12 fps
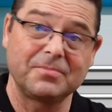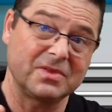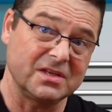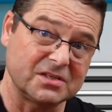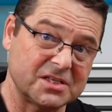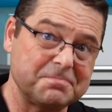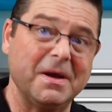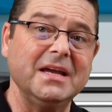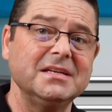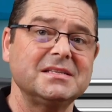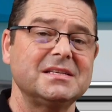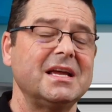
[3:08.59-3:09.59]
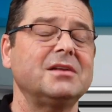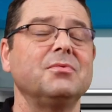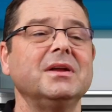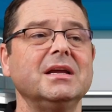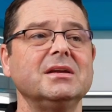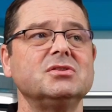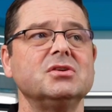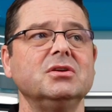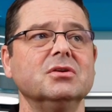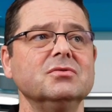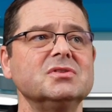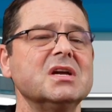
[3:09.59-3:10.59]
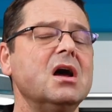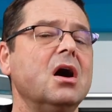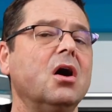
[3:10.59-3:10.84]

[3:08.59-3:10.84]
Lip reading: the space that we need to use.